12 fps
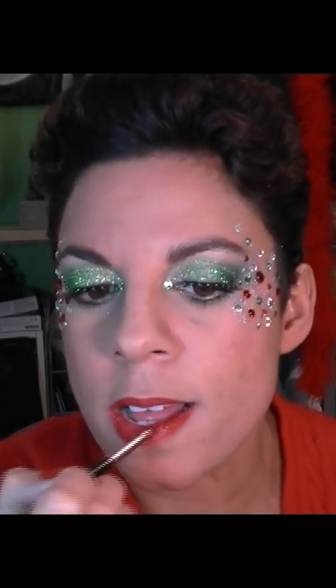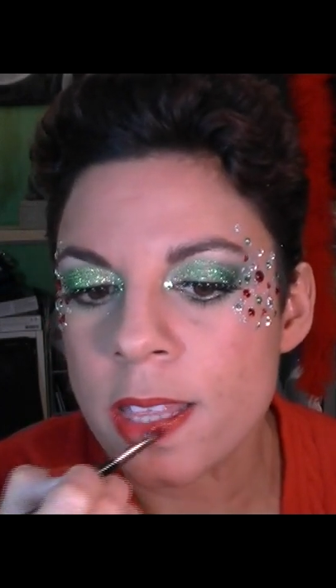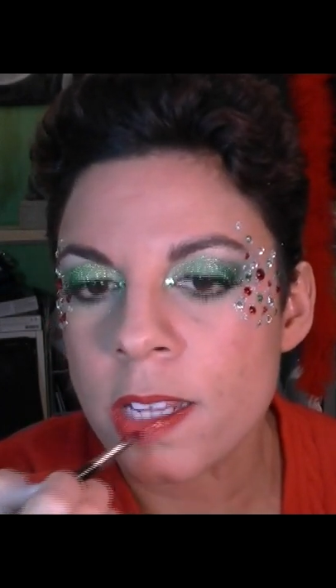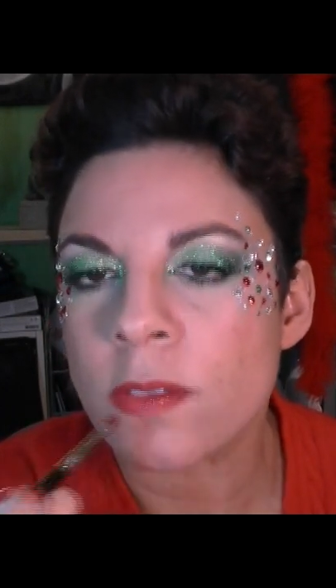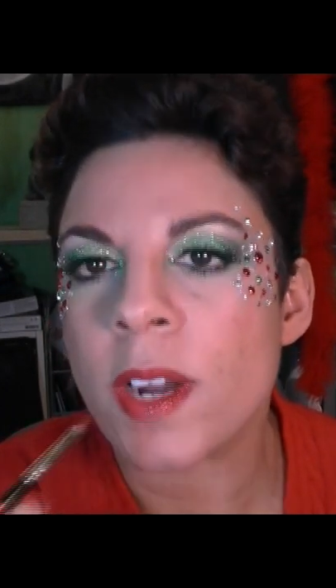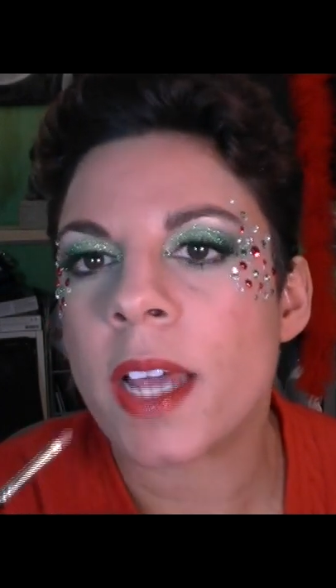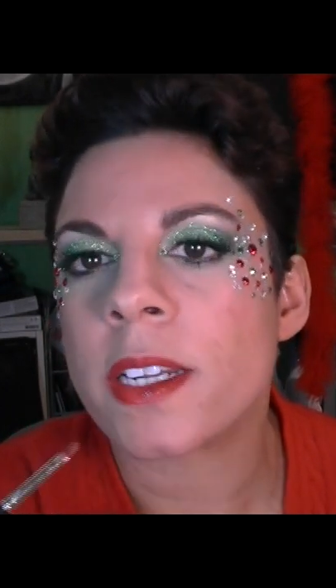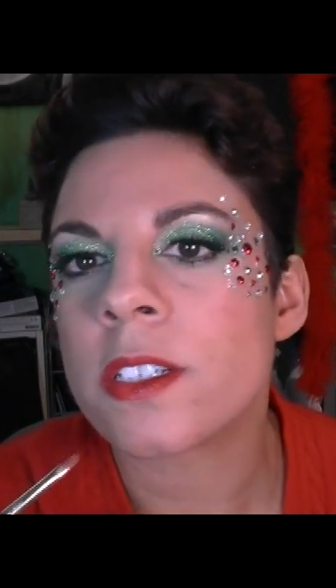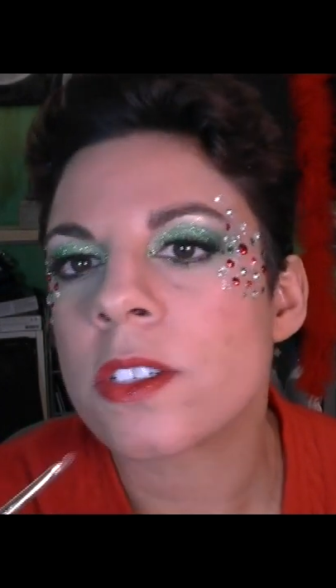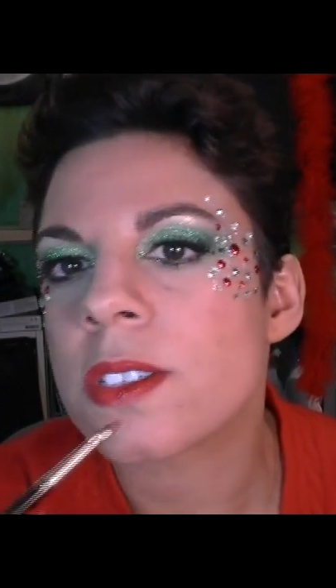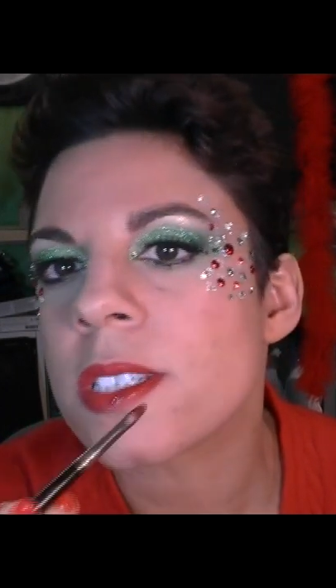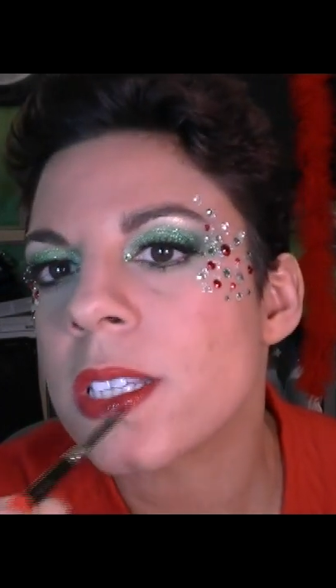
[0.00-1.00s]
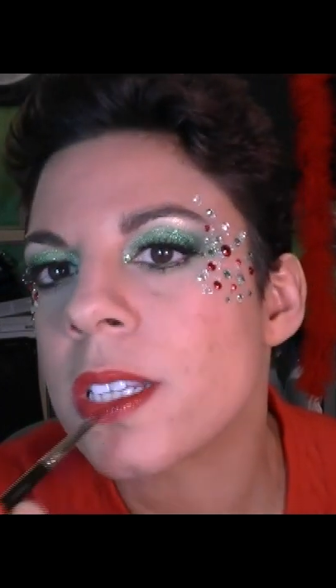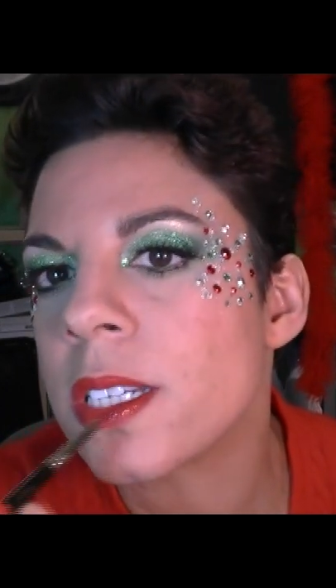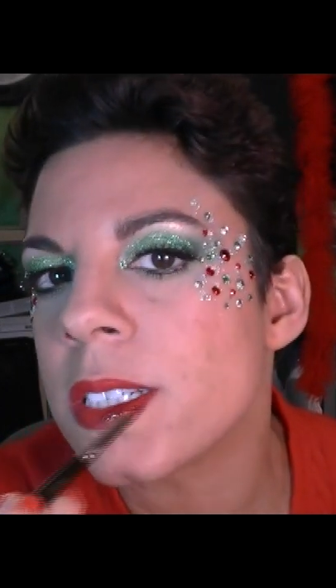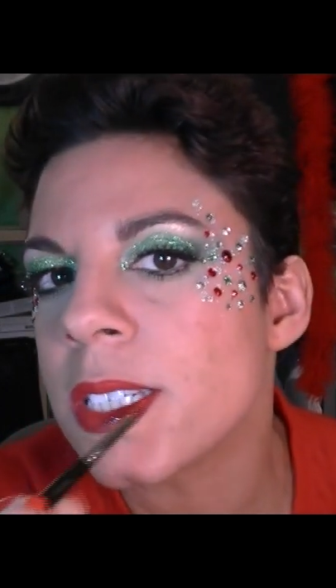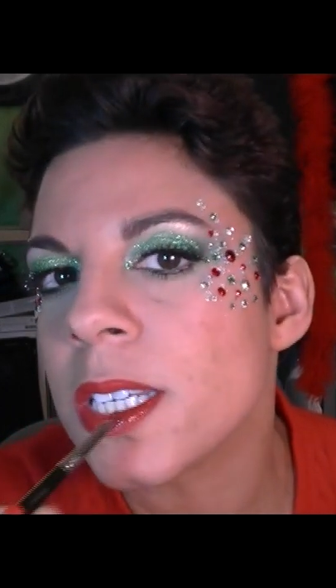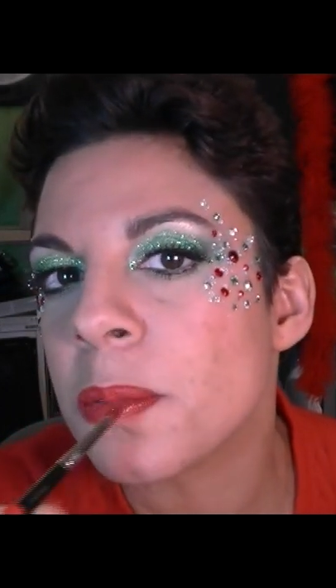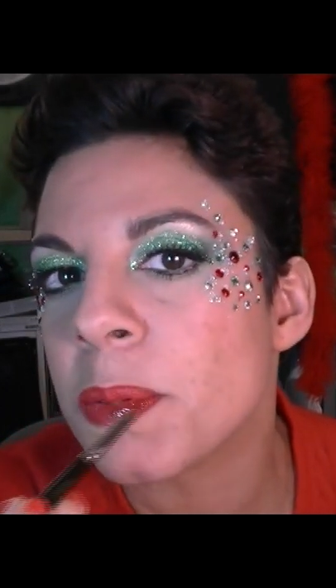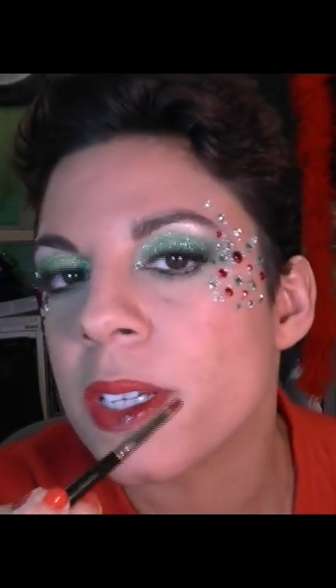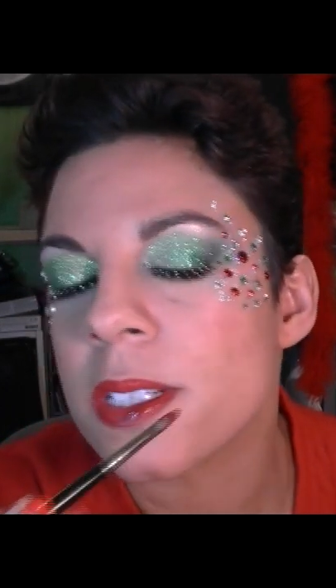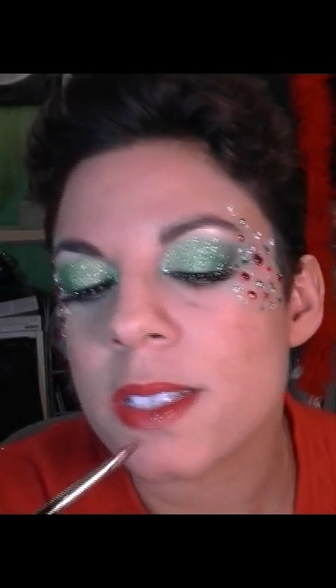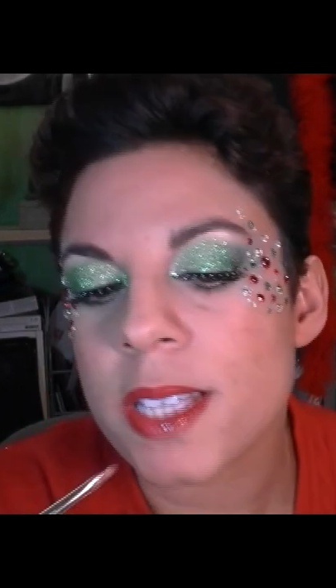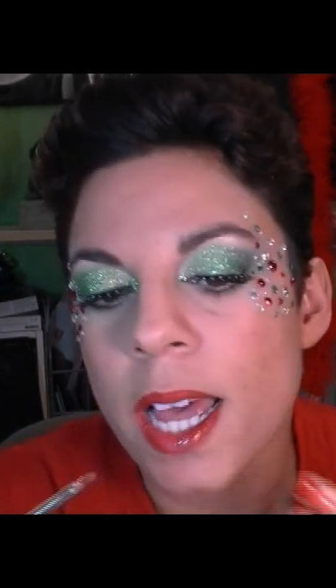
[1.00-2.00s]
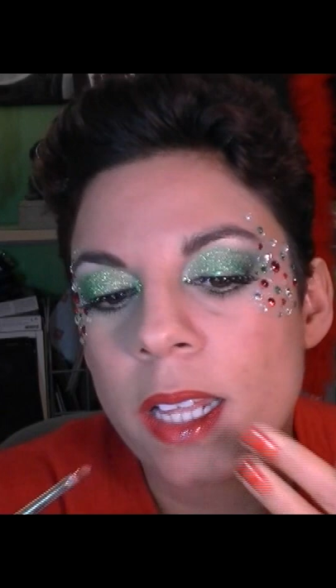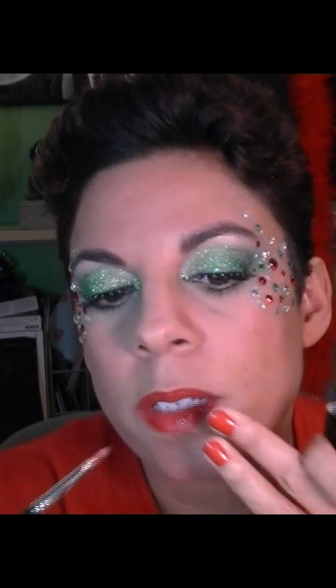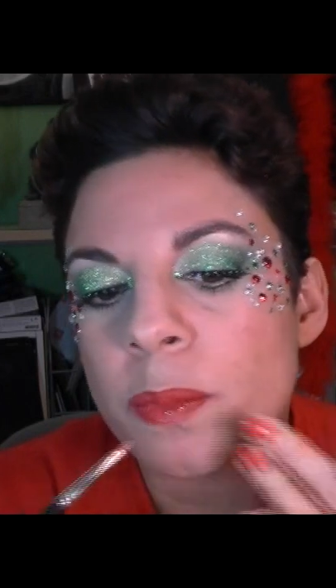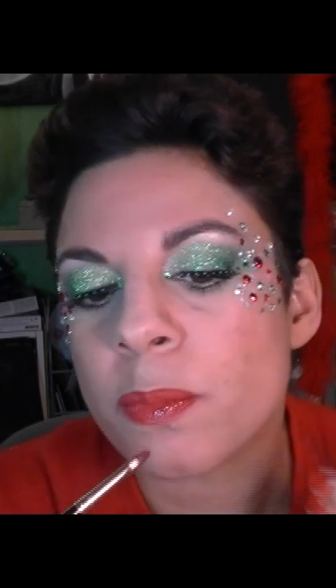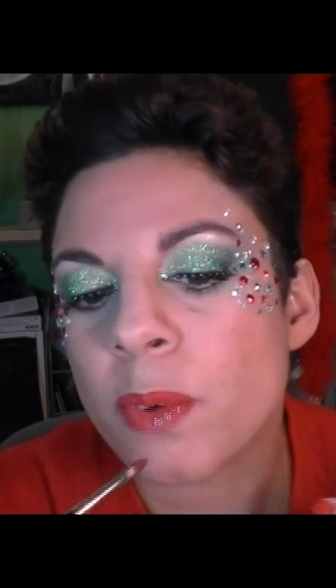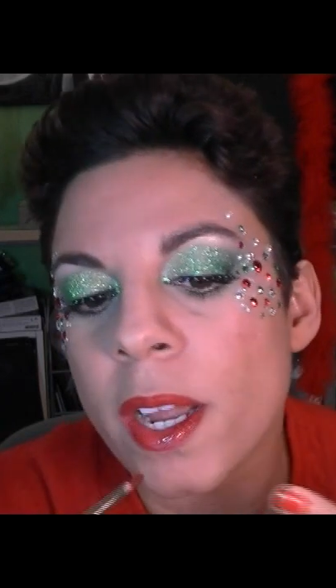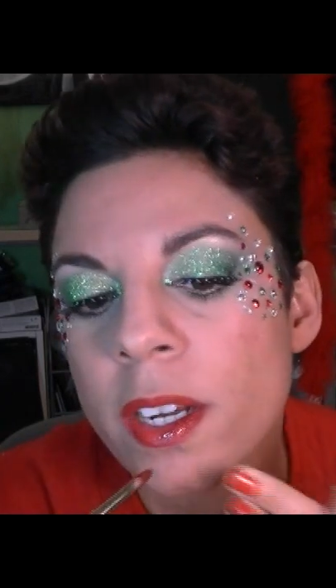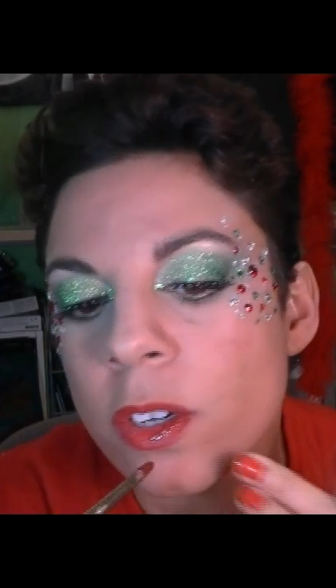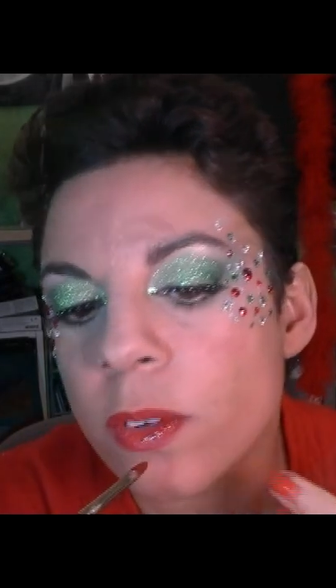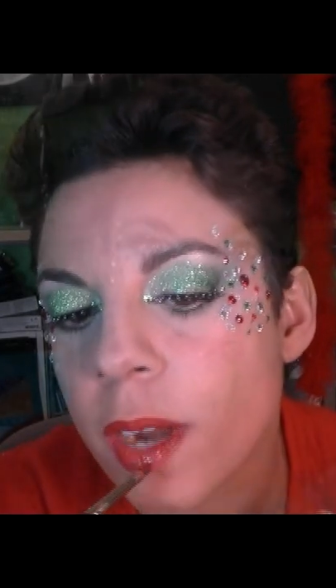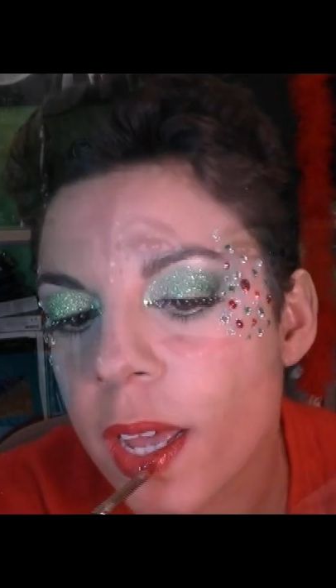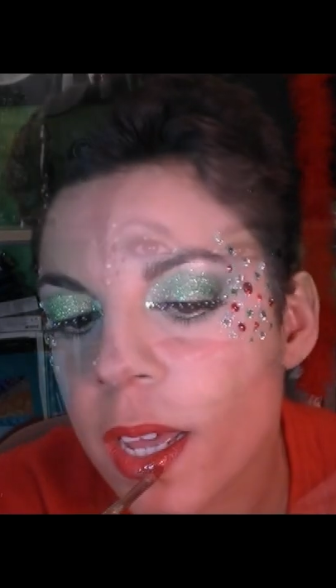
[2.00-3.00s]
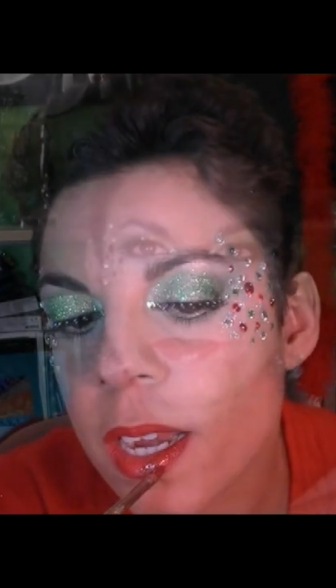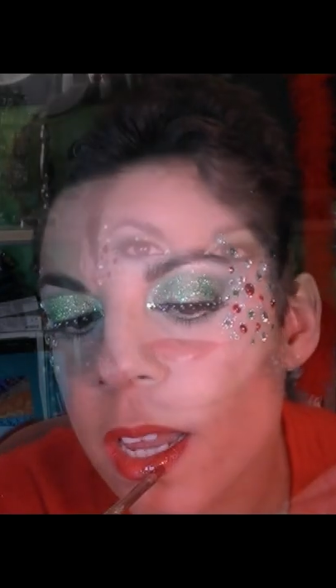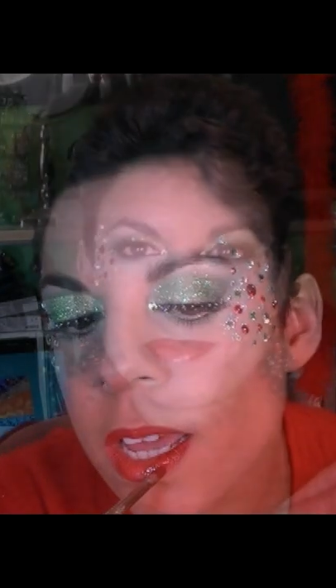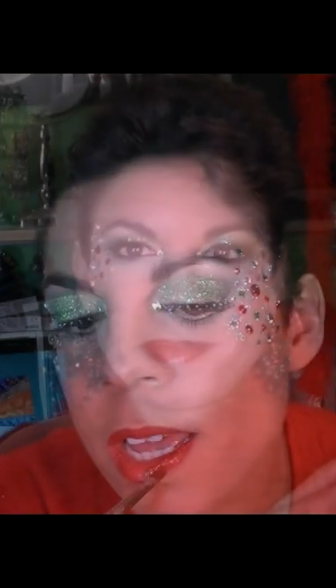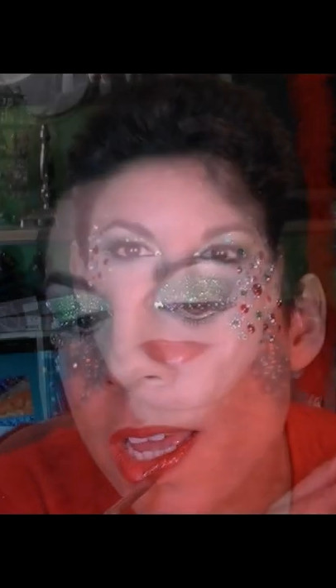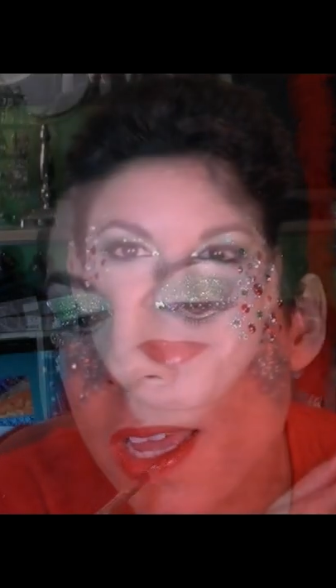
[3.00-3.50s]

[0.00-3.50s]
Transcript: the red, and you'll see that it deepens that brighter red.